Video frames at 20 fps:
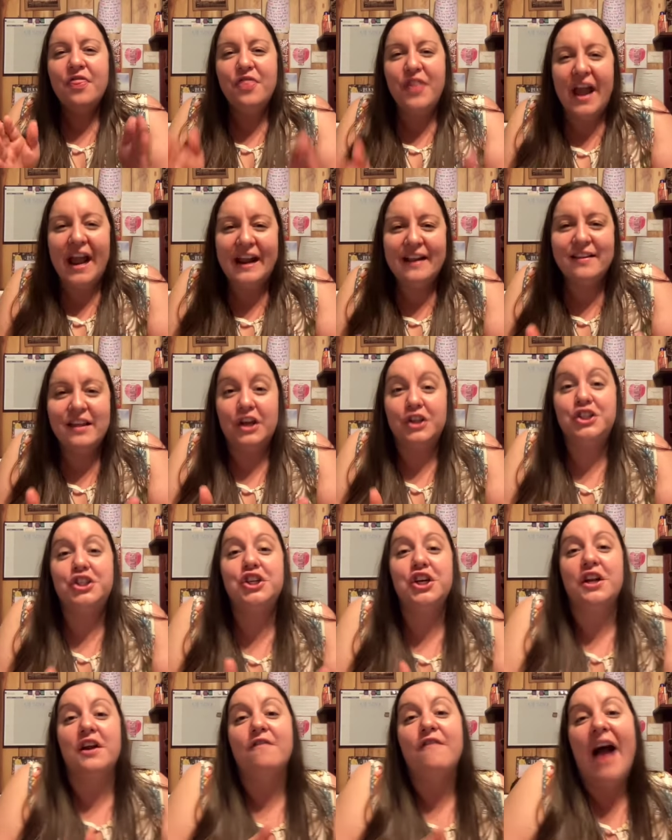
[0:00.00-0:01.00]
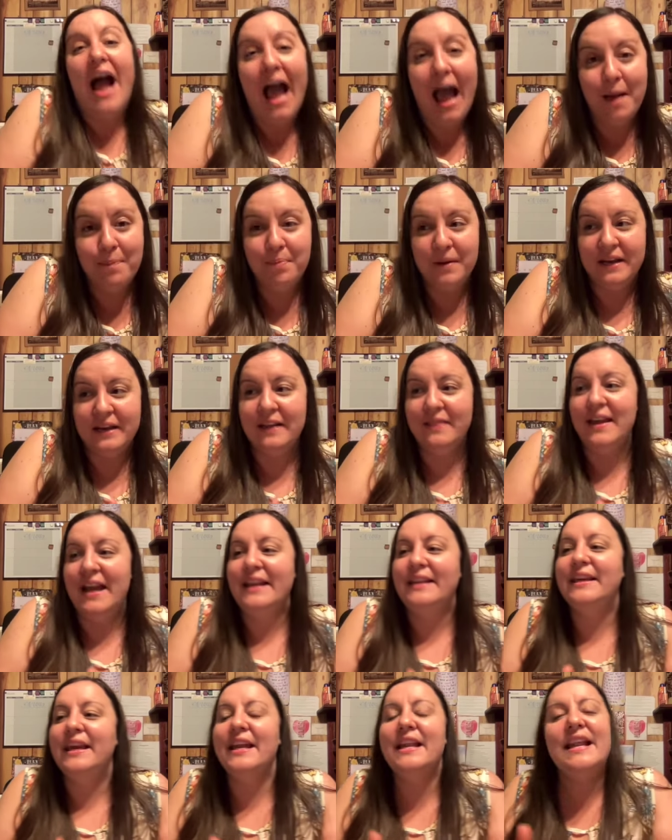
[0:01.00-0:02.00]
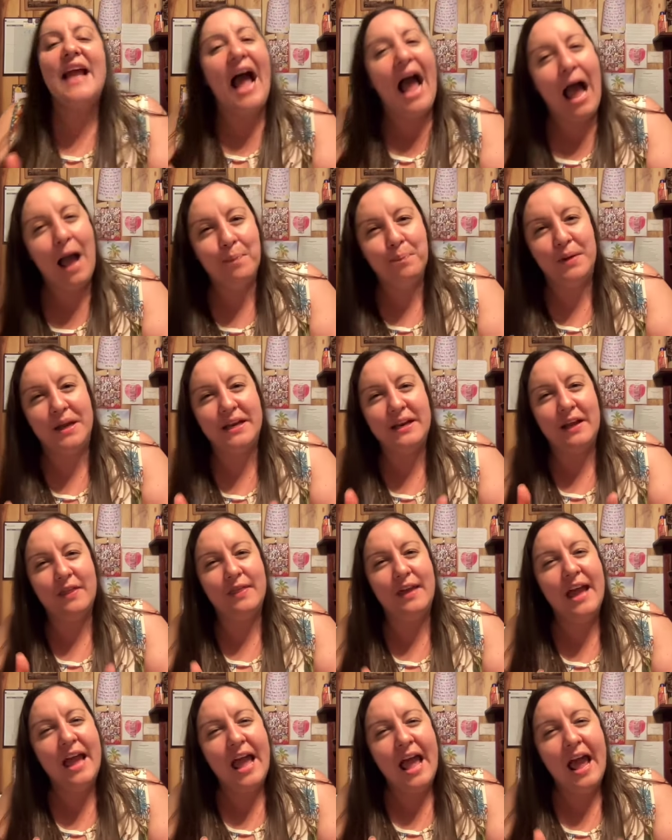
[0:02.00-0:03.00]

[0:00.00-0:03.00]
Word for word: things that should have happened and they didn't happen and